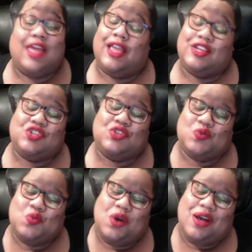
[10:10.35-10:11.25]
And she said,
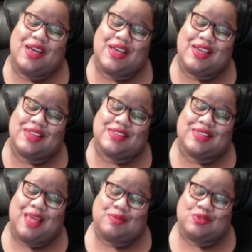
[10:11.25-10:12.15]
one
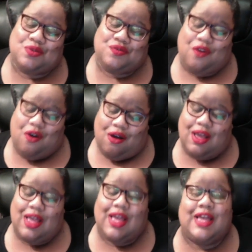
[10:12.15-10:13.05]
step too far.
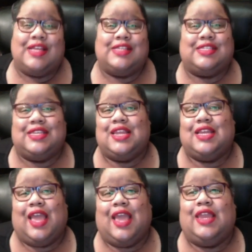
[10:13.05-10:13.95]
Saying
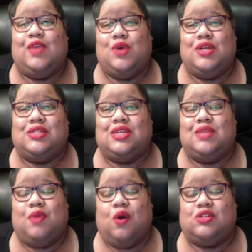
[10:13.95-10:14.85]
that Katie wasn't
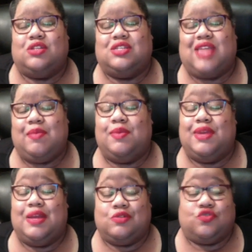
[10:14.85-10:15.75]
emotionally stable,
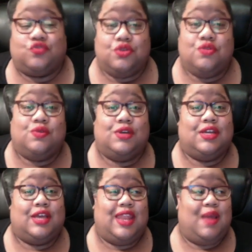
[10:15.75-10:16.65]
but it was true.
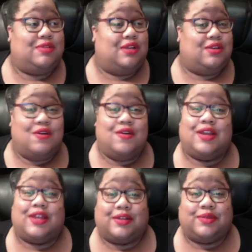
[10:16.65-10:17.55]
And they was
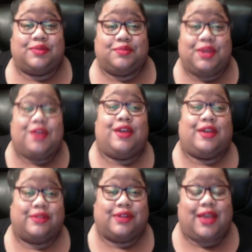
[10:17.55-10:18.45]
ignoring it.
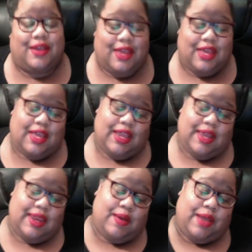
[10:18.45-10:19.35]
Period. Okay.
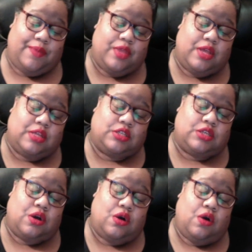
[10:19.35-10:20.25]
Anyway,
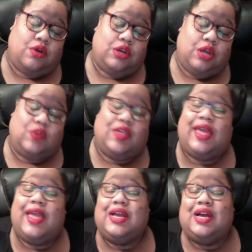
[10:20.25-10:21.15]
so you know they
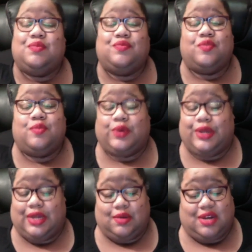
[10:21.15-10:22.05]
hang up from
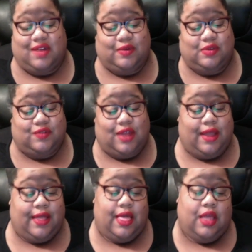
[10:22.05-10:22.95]
Monica or whatever. It was
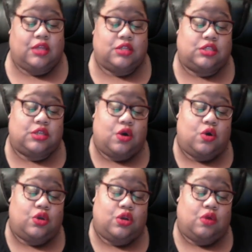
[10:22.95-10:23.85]
fine.
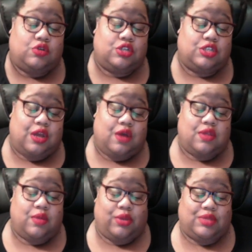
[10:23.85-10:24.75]
So you know Gizelle
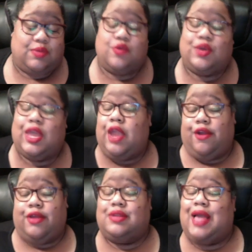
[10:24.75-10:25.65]
then brings you,
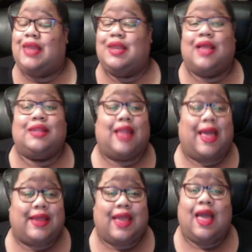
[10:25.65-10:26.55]
Karen. I didn't
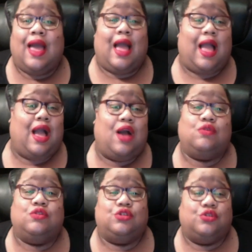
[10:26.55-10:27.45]
like
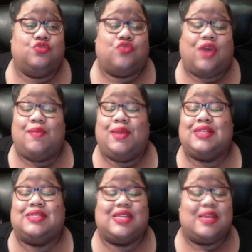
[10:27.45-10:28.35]
how you try to make it
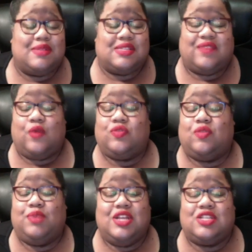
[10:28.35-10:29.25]
seem as if on the
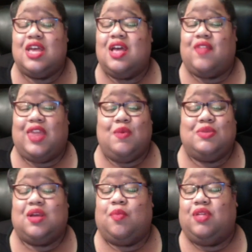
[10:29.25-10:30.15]
beach that it
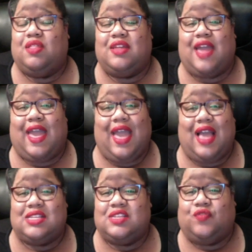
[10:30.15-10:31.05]
was completely
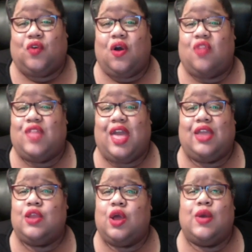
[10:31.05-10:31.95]
Ashley's fault that
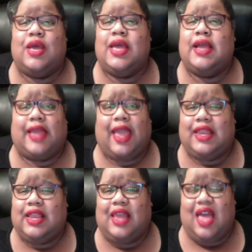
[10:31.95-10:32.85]
you know
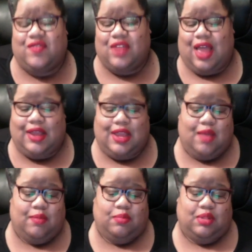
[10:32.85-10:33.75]
Katie left. You know, I
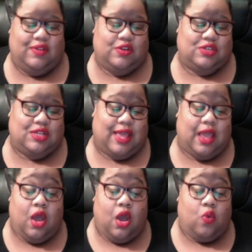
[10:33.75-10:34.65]
can't believe that you said that.
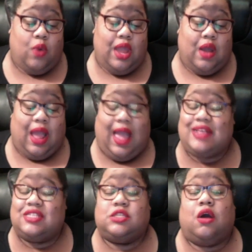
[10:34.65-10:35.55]
Well, I
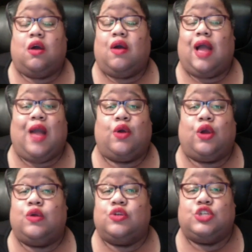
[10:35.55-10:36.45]
saw how
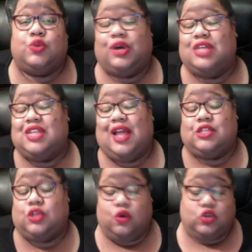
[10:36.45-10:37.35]
hurt she was, and I
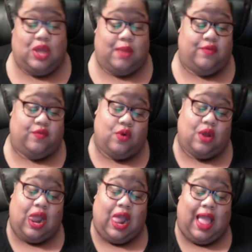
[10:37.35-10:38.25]
told y'all
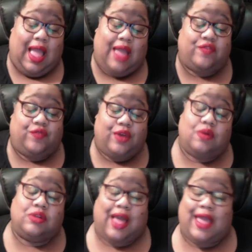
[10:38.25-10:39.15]
before I
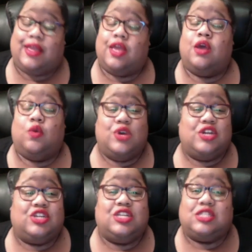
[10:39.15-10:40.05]
felt like what
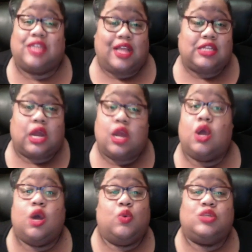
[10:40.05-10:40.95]
she said to her
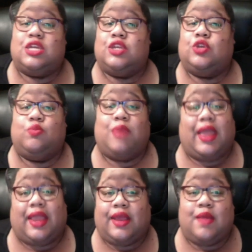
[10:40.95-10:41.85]
was
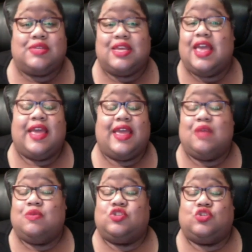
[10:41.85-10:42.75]
inhumane. You know what I'm saying?
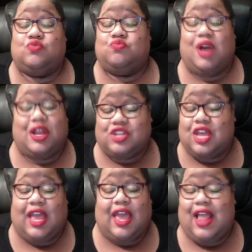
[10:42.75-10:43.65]
It was too much,
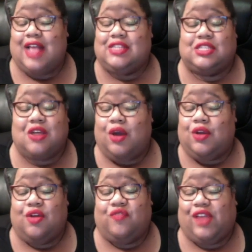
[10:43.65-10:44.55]
and I saw it
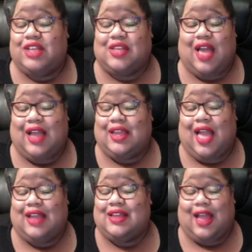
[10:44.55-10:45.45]
on her face. I
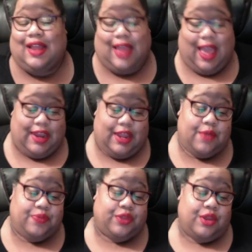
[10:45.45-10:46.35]
I, I got it.
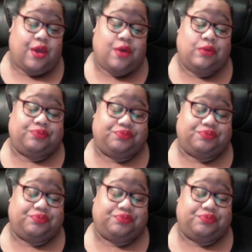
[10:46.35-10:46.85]
You know.